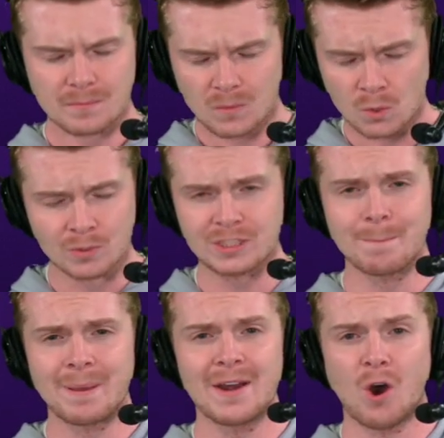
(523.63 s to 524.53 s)
which
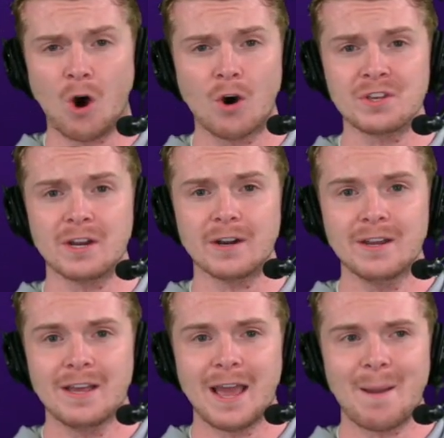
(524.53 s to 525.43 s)
they've been all year,
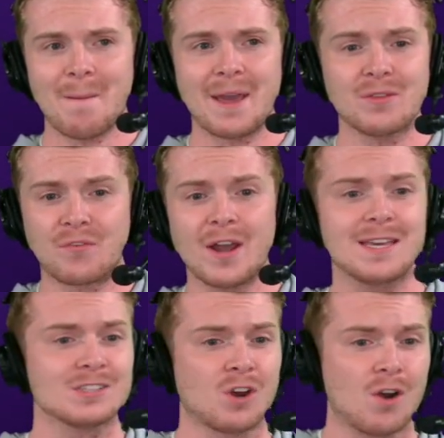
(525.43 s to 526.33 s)
and the
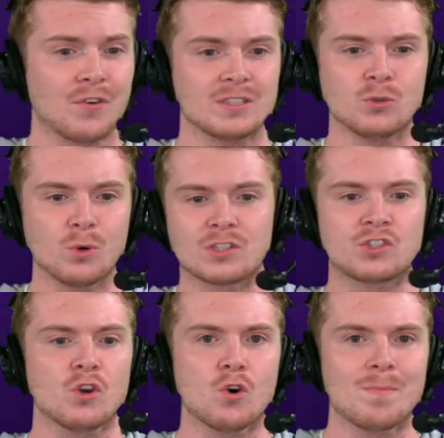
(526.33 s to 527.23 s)
Vikings offense, you would
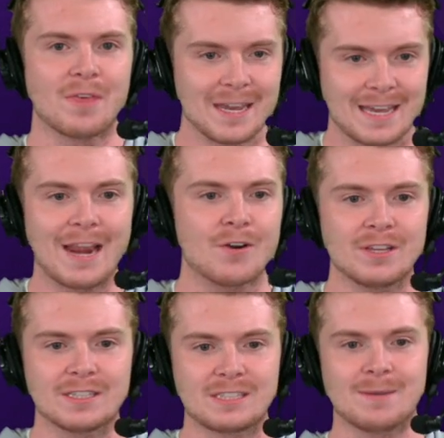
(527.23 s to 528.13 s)
assume they carry
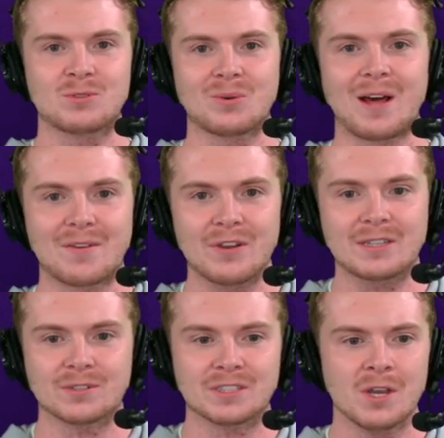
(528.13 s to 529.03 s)
this team to a lot of
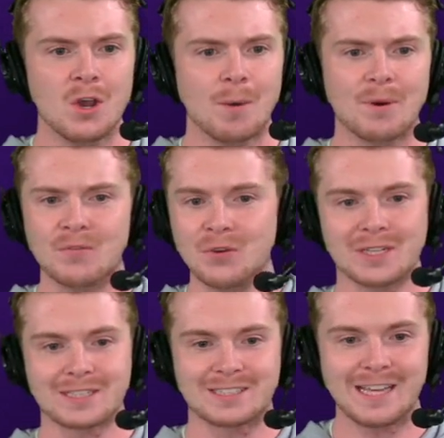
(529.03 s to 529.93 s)
victories. But if you look
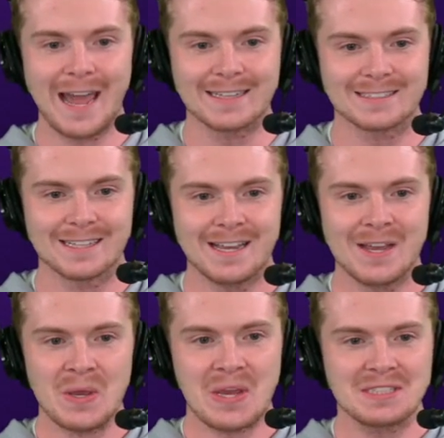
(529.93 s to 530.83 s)
at the stats,
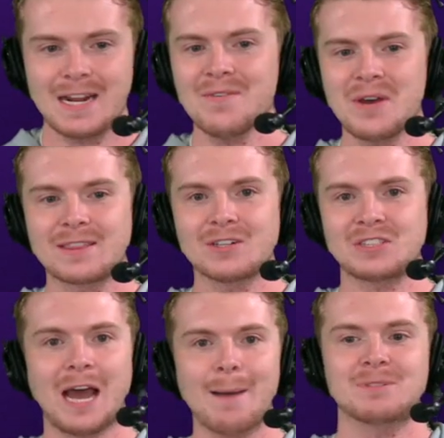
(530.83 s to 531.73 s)
it's not like they're
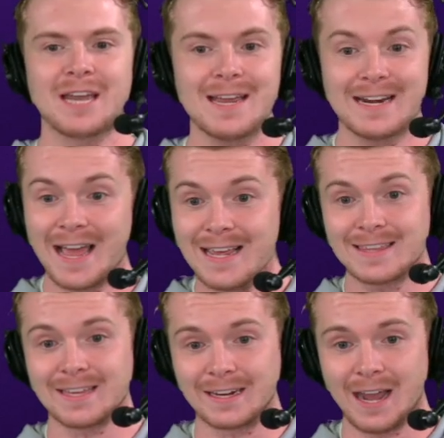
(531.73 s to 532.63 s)
top 10 in
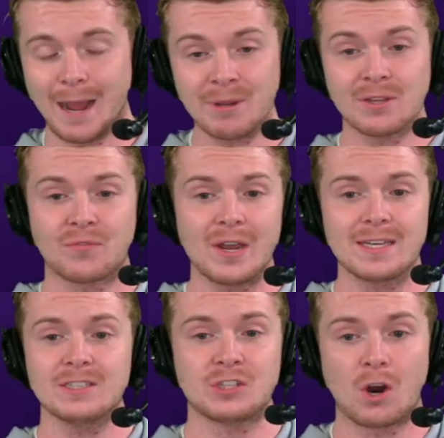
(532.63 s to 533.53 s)
anything. I mean, the
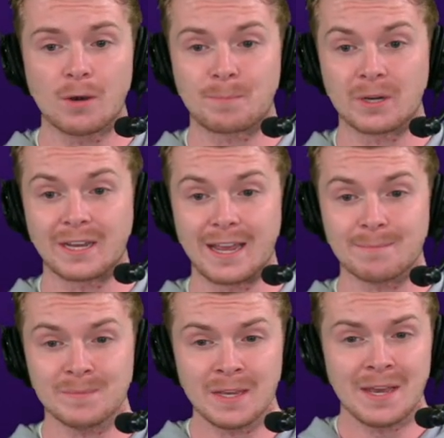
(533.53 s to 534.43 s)
Vikings yard per
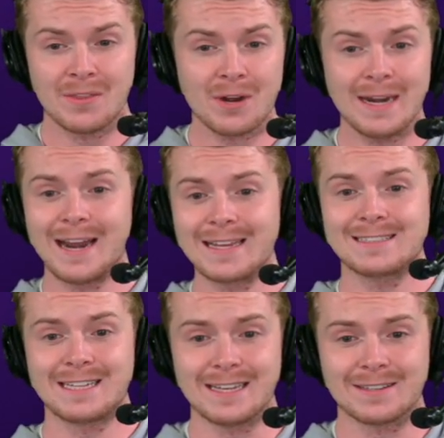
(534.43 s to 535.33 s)
game, they're at
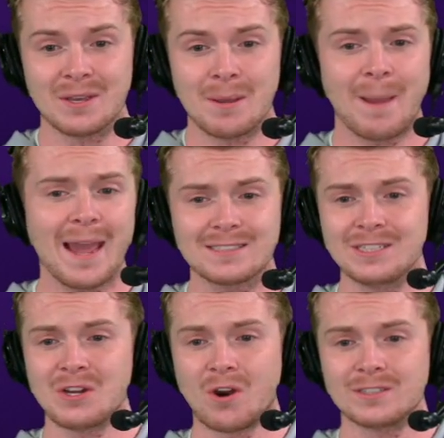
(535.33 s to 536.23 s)
19th,
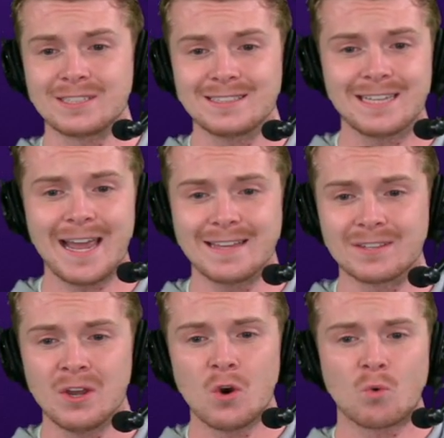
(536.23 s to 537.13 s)
passing yards, 10th,
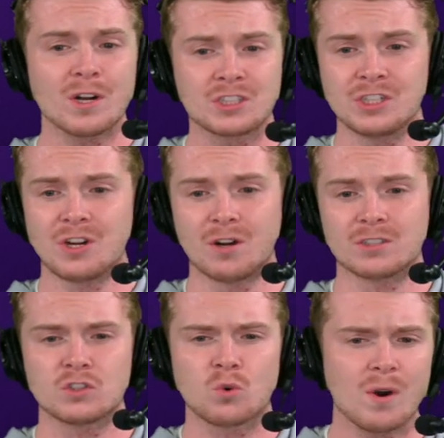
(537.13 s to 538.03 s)
rushing
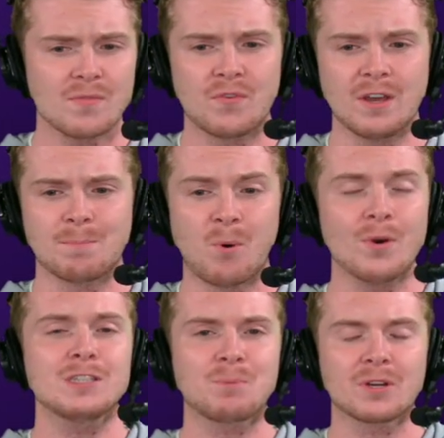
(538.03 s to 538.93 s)
yards, 25th,
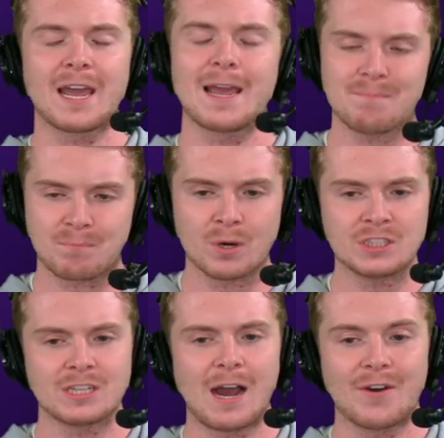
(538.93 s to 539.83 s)
points per game, pretty
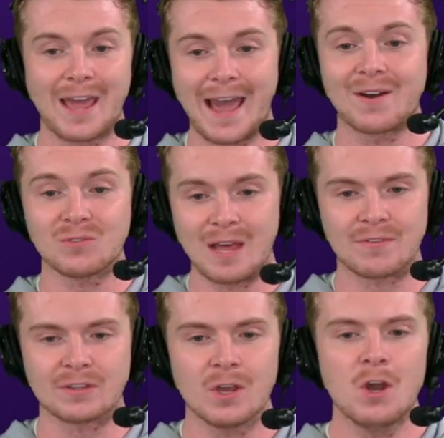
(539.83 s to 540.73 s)
solid at
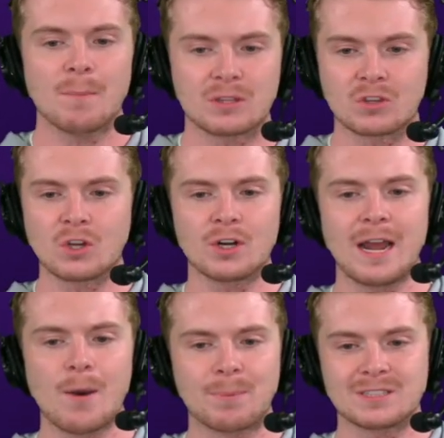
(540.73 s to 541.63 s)
11th, but the third
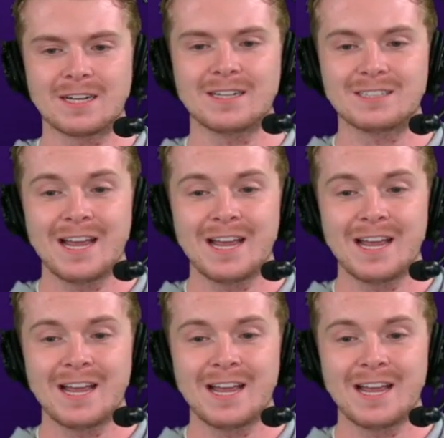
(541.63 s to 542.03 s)
down percentage